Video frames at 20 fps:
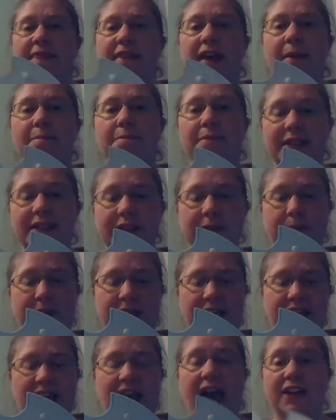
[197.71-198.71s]
that Miss
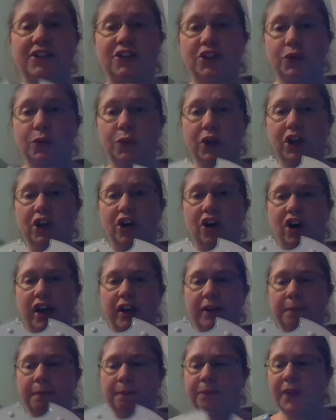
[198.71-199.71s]
B had you work
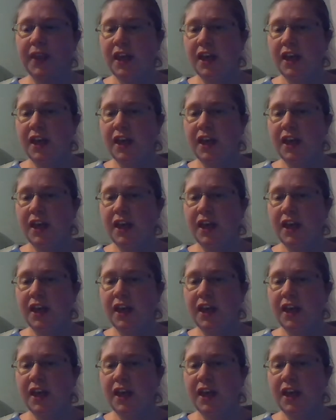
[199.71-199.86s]
on.